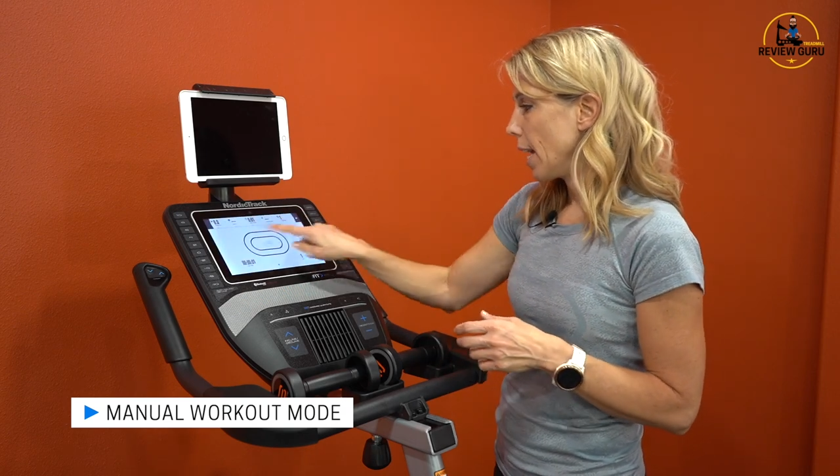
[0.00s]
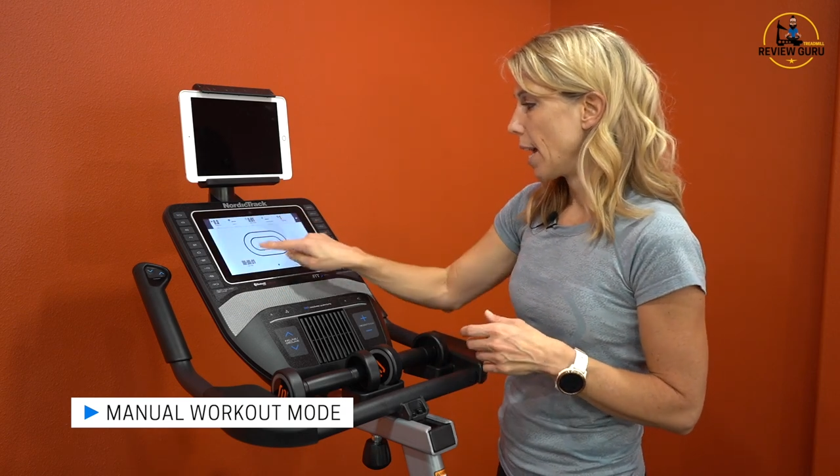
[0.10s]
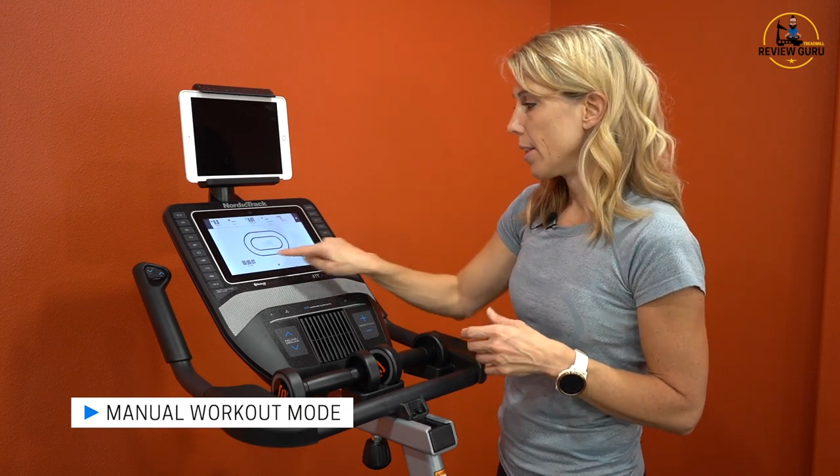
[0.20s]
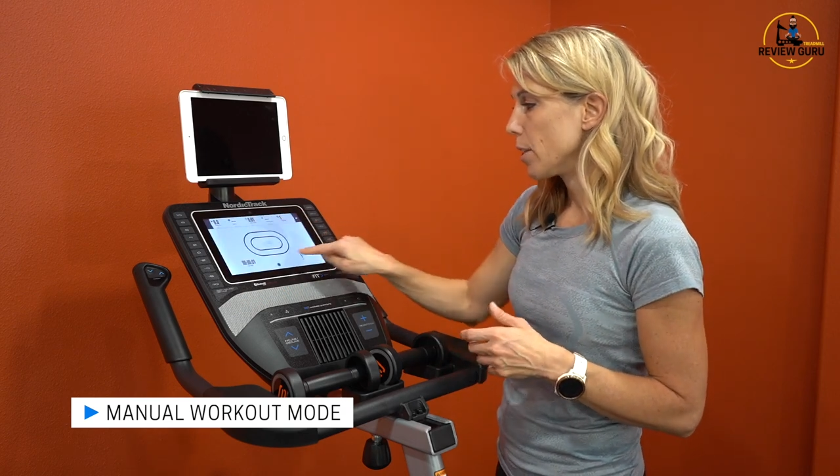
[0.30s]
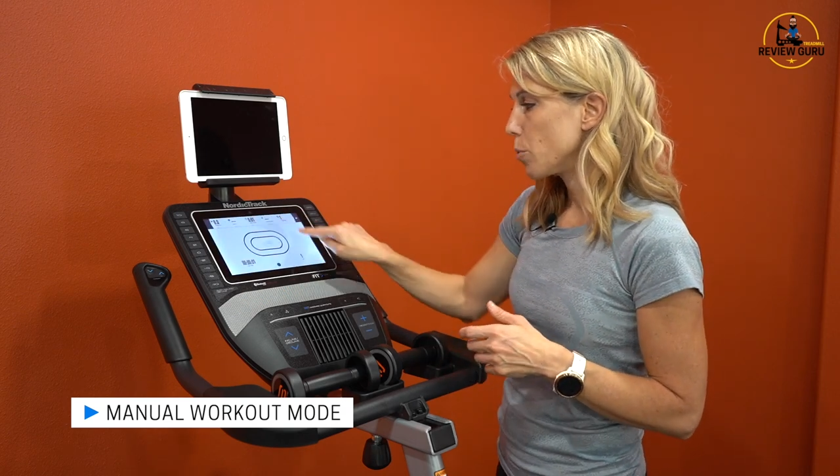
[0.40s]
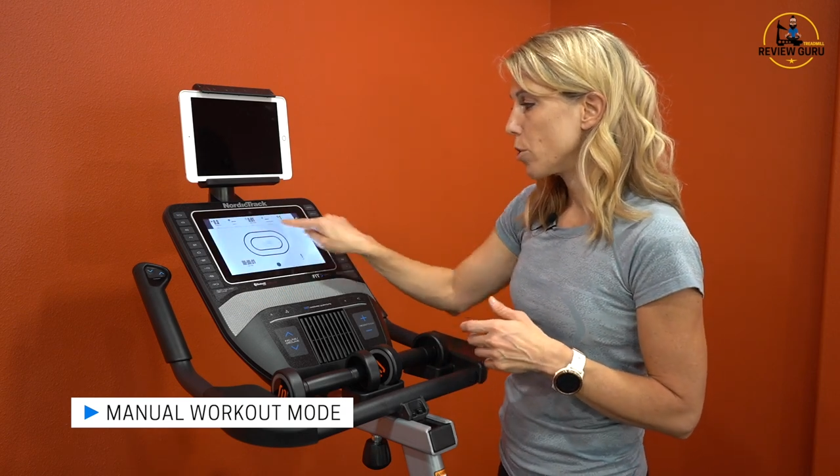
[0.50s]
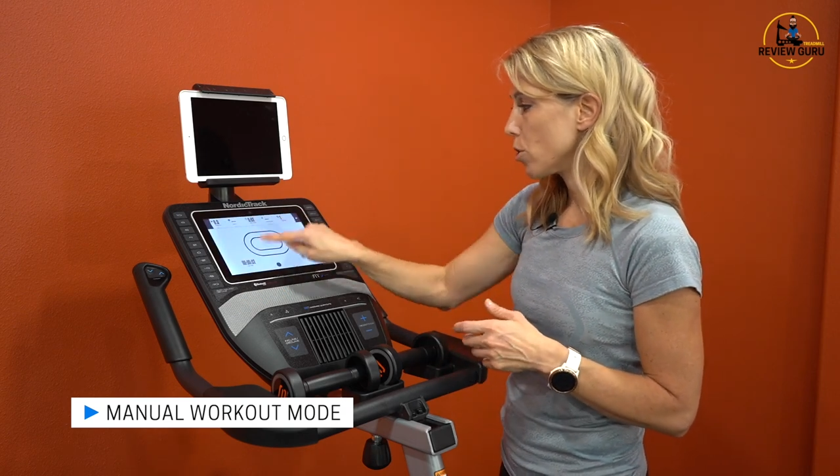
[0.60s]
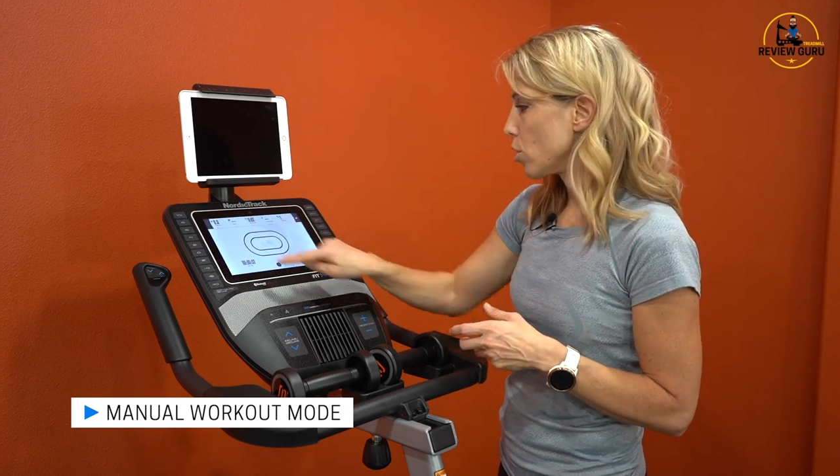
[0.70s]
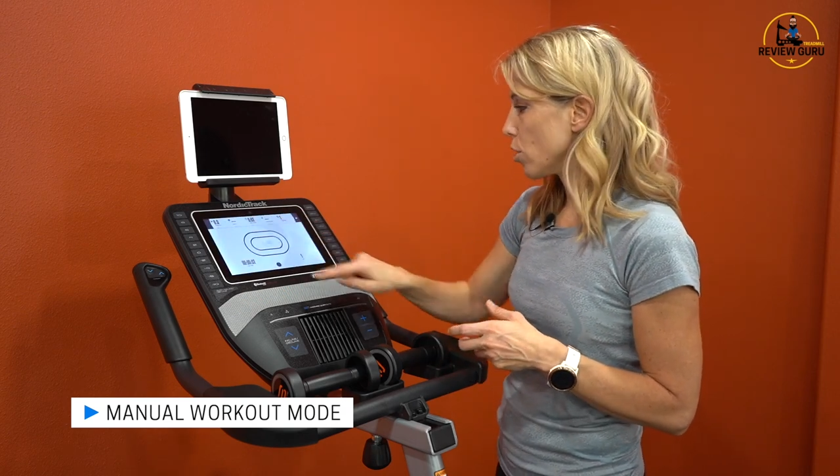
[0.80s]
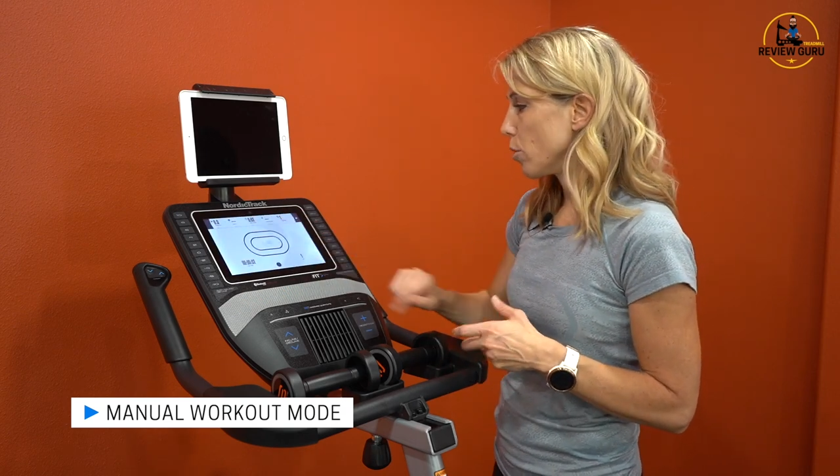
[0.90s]
And this will
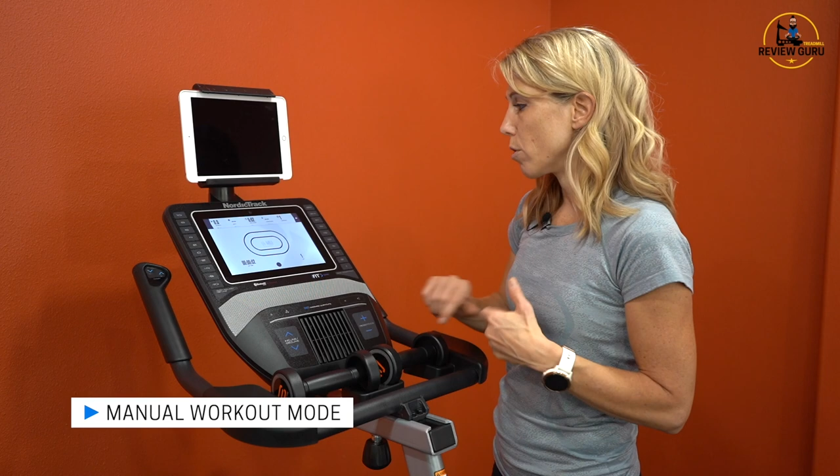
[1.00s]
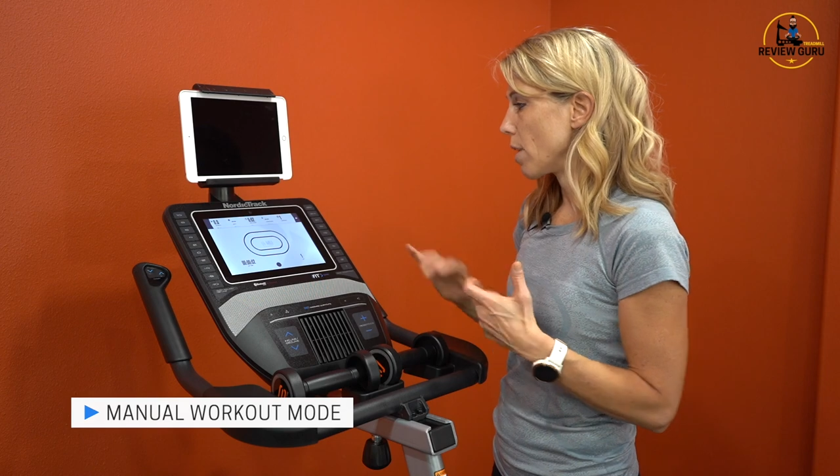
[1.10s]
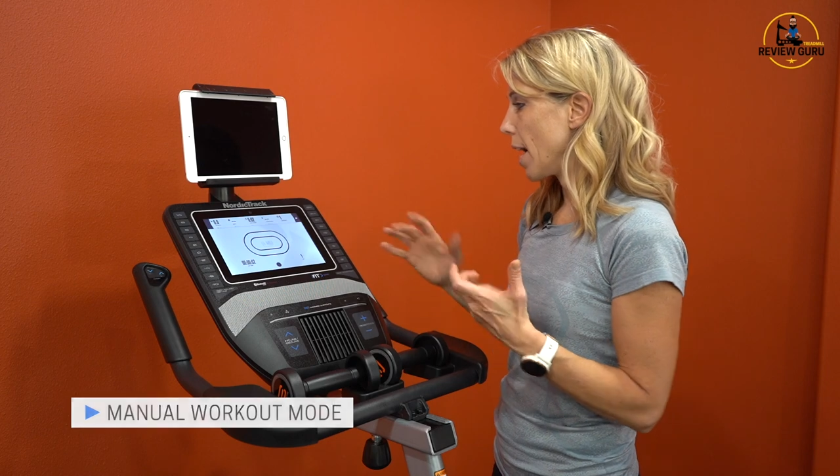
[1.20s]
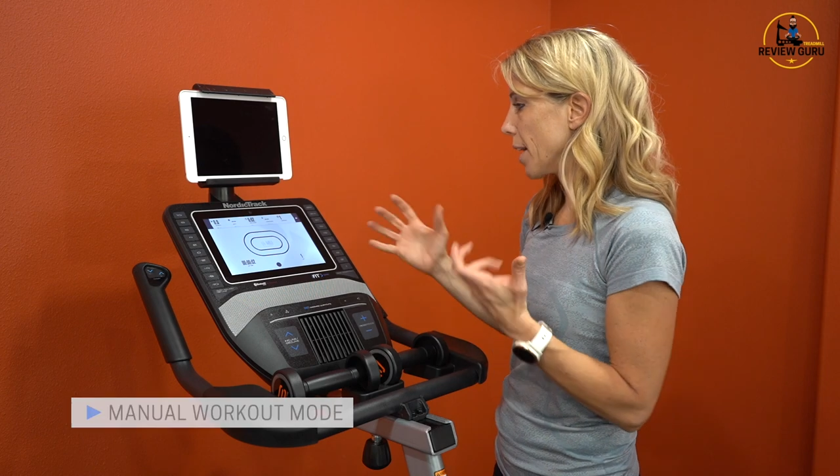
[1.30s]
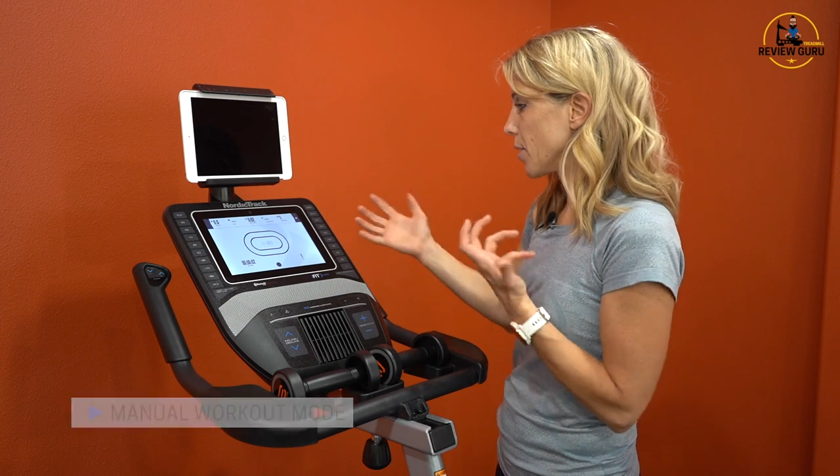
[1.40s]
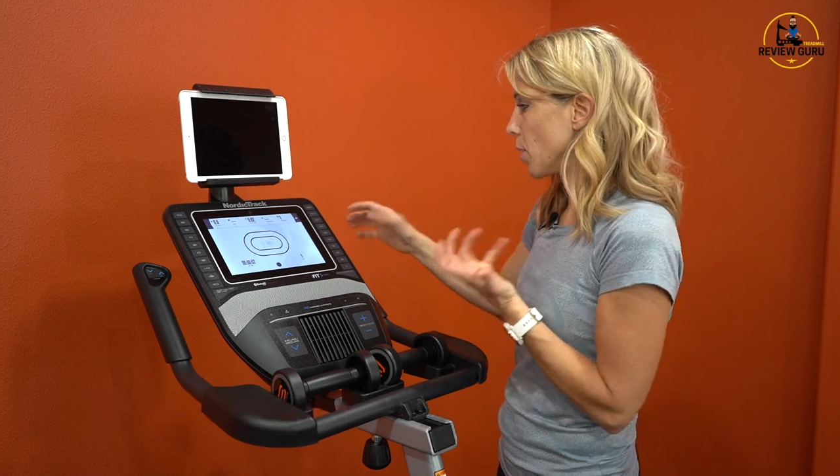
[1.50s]
just show you a track.